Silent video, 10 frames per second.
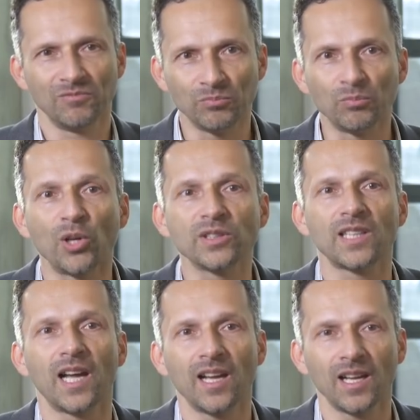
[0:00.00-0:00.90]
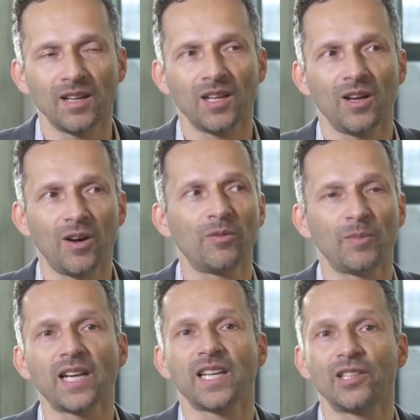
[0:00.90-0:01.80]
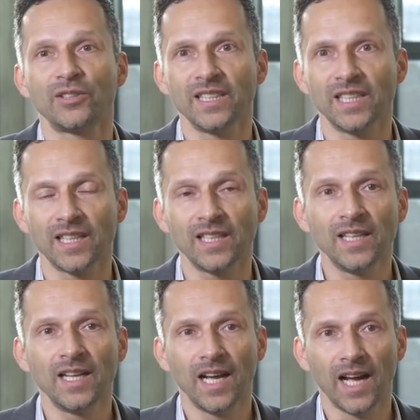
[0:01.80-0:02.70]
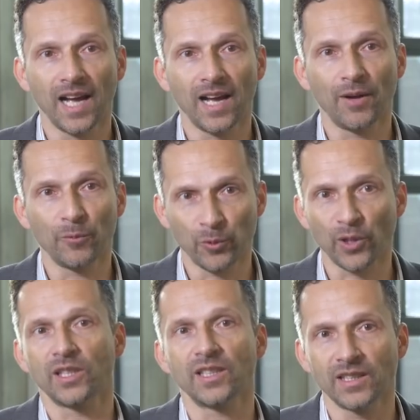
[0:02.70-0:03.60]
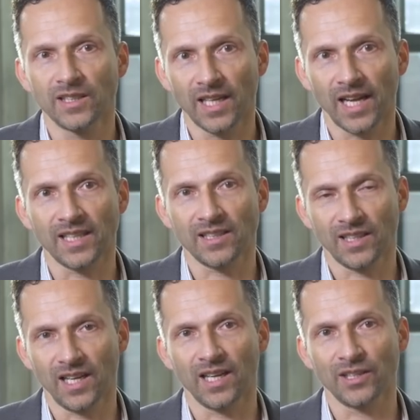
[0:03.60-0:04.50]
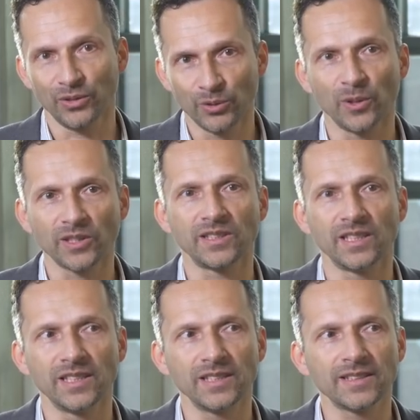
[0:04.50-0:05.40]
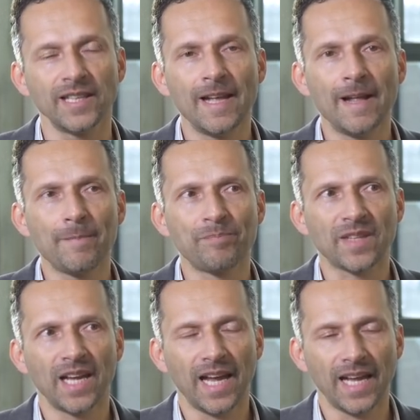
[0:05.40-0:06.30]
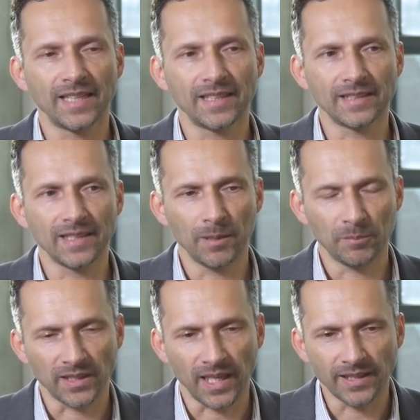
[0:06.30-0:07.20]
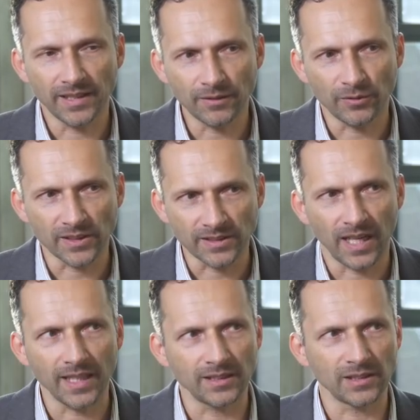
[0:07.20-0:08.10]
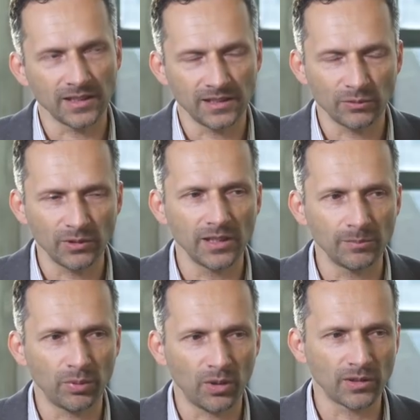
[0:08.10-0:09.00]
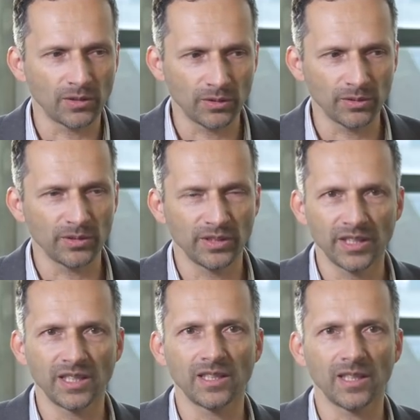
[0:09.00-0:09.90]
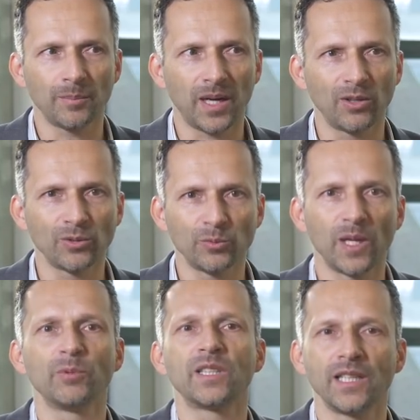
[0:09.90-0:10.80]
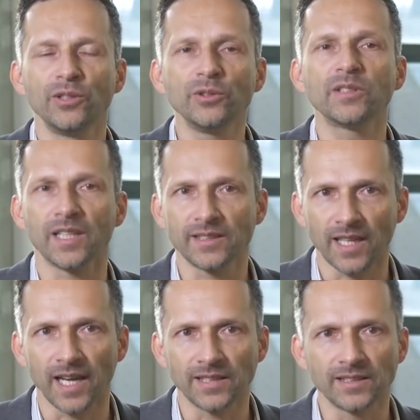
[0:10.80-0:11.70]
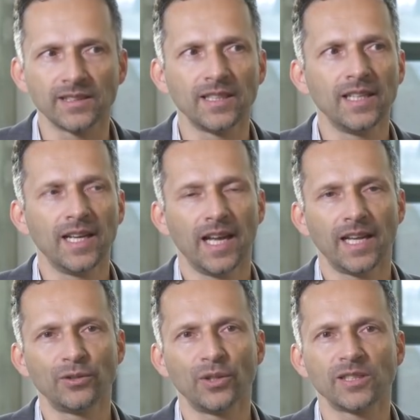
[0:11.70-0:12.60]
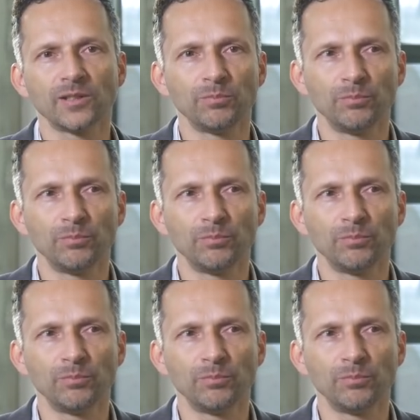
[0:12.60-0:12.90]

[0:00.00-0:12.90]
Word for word: most of my career uh, working at uh, universities, and But I think for science, it's really important to think about where we can use that science and to ex